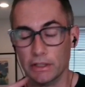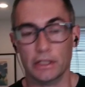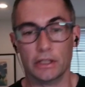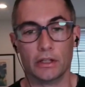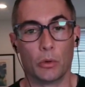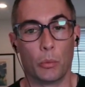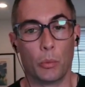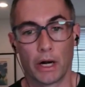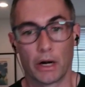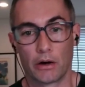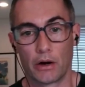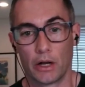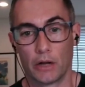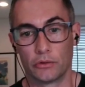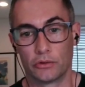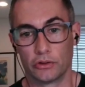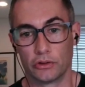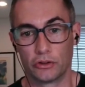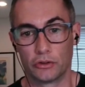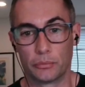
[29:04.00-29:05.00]
in the
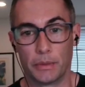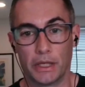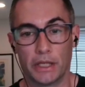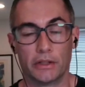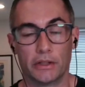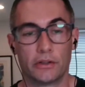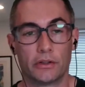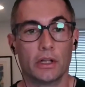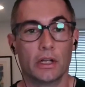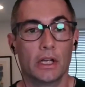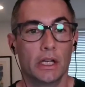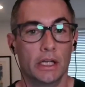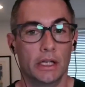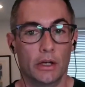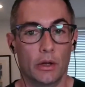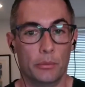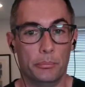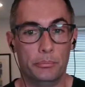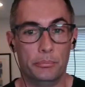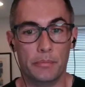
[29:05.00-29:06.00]
warehousing space,
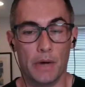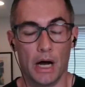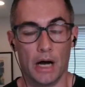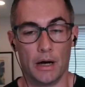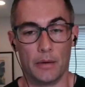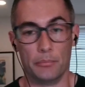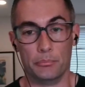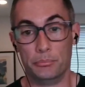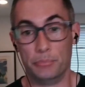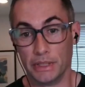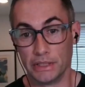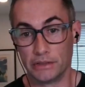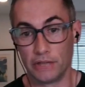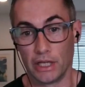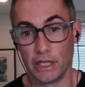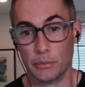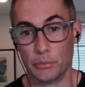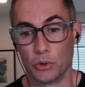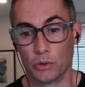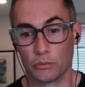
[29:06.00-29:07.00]

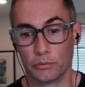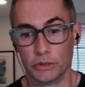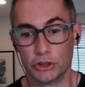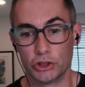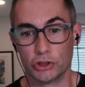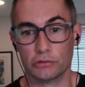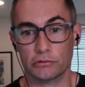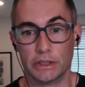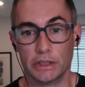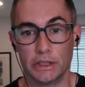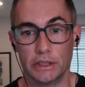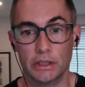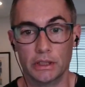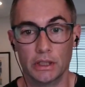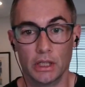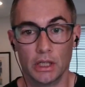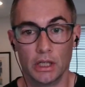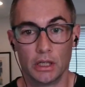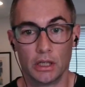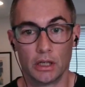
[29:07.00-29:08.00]
Bigtable originally
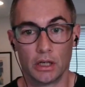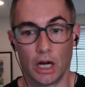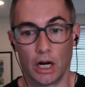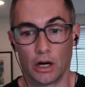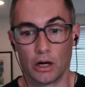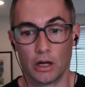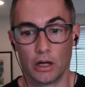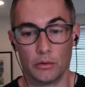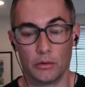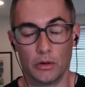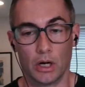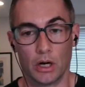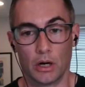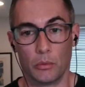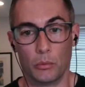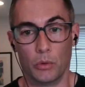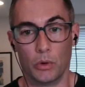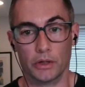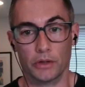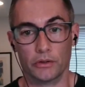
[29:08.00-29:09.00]

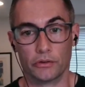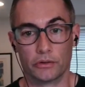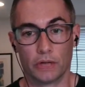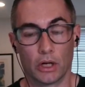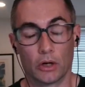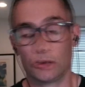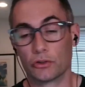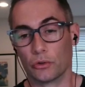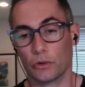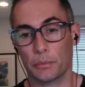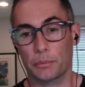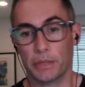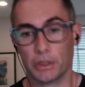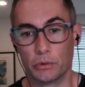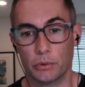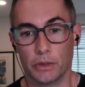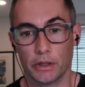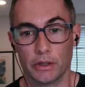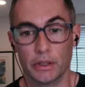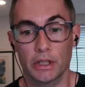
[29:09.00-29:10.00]

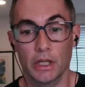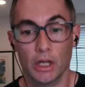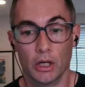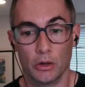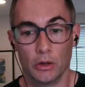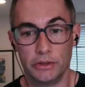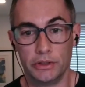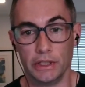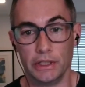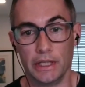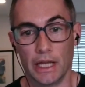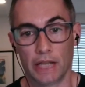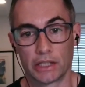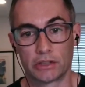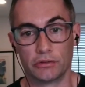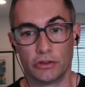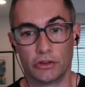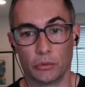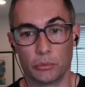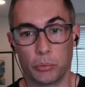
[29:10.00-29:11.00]
BigQuery didn't
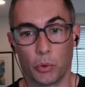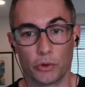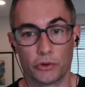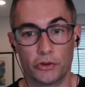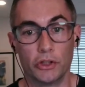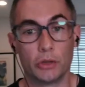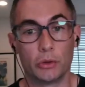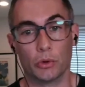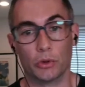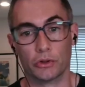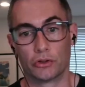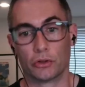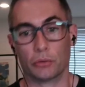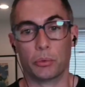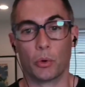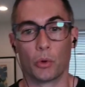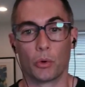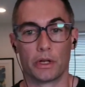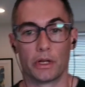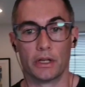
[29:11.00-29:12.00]
actually support SQL. It
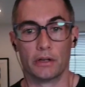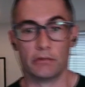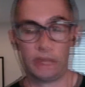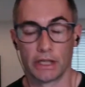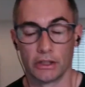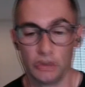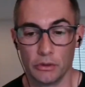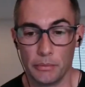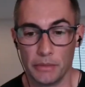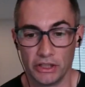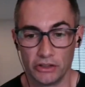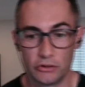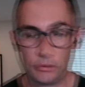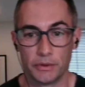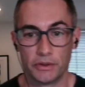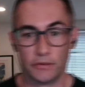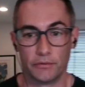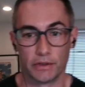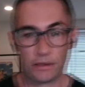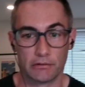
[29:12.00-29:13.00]
supported like a domain
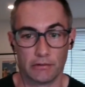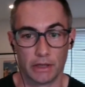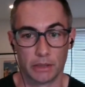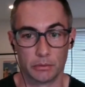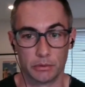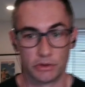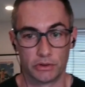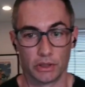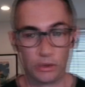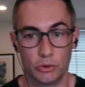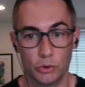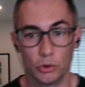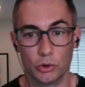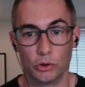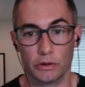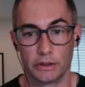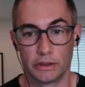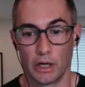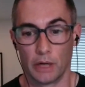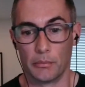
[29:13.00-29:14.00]
specific language that Google
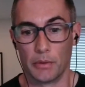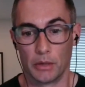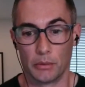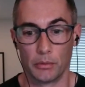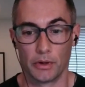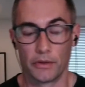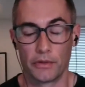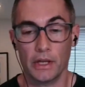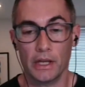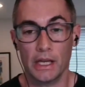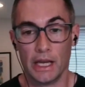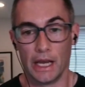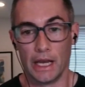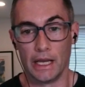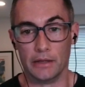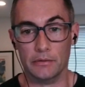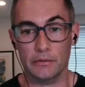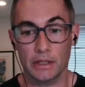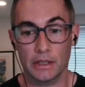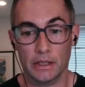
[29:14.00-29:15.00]
had come up with,
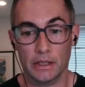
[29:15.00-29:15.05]
and